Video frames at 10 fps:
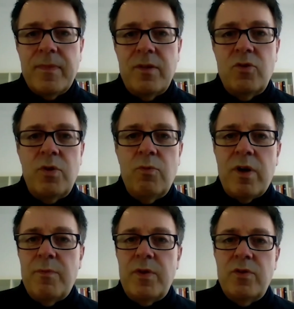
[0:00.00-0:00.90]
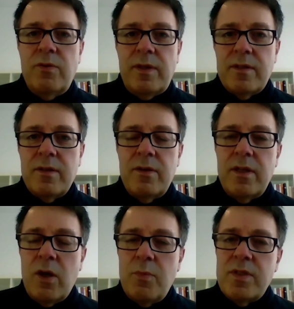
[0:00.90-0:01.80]
doing what I've been doing. So
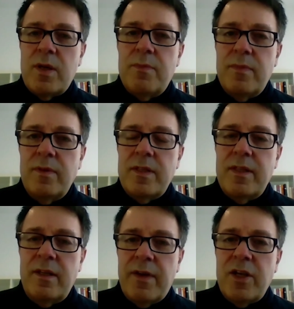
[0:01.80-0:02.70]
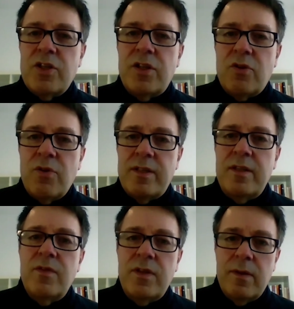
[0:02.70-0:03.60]
it opens up this innovation and
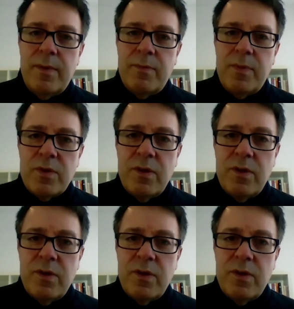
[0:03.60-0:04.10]
creativity about people.